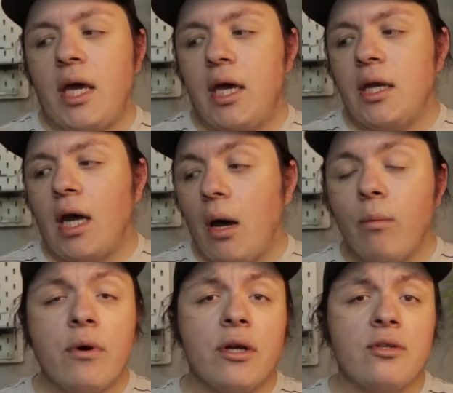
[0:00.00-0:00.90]
And I
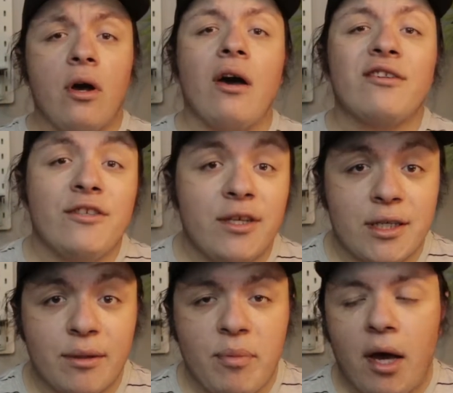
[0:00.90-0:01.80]
want to talk to you
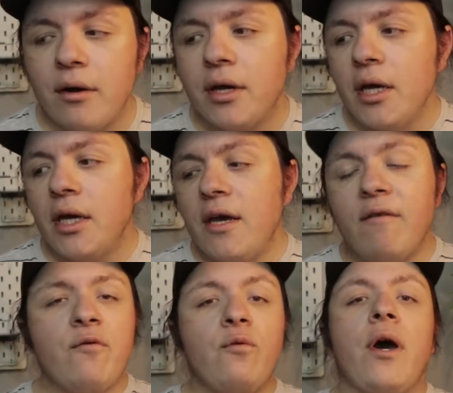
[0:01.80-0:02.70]
guys about
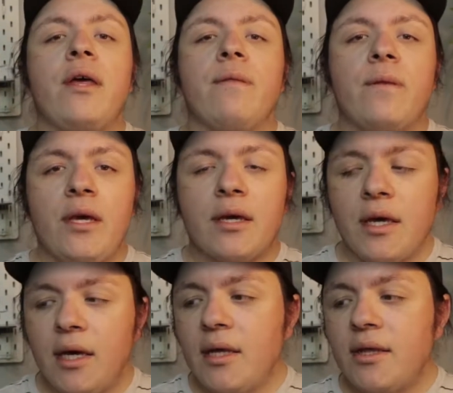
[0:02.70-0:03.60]
do I think
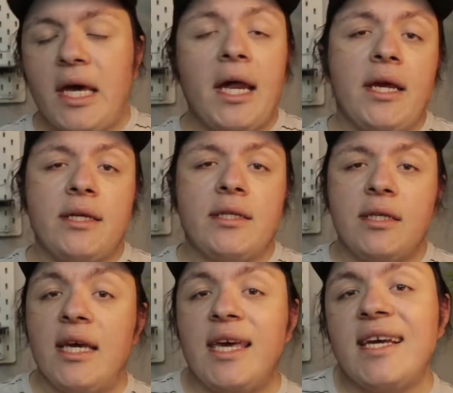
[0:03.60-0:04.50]
that
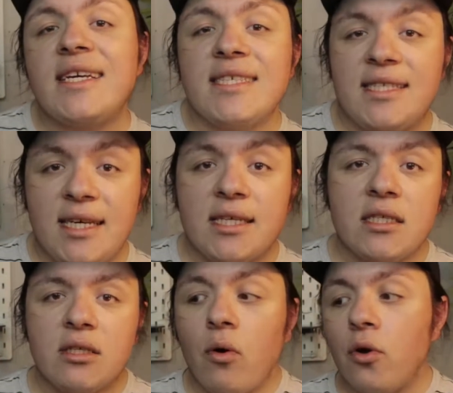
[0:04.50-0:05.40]
idea
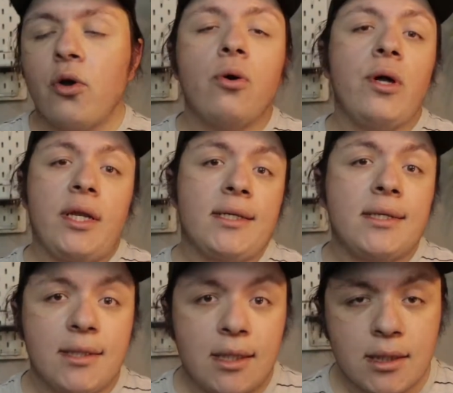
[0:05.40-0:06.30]
exists or could
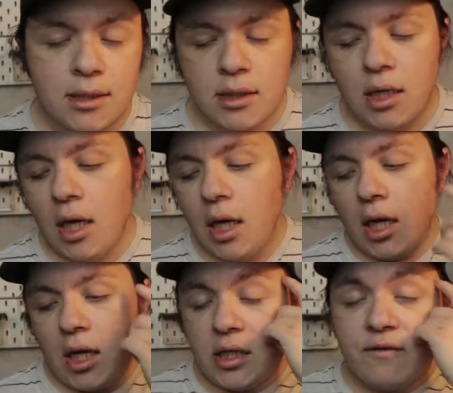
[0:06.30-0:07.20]
exist.
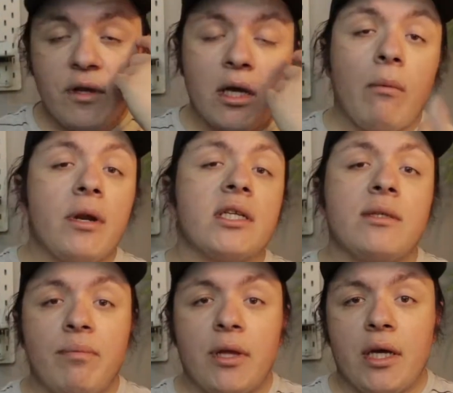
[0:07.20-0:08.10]
And I just feel like I want to
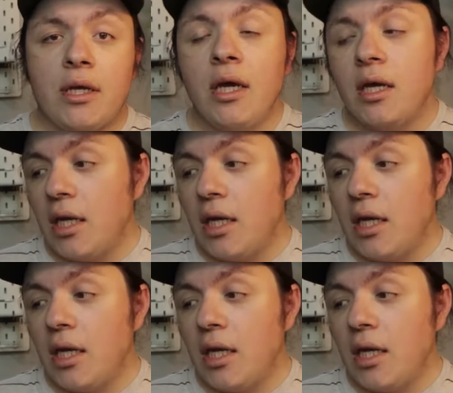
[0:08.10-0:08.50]
explain.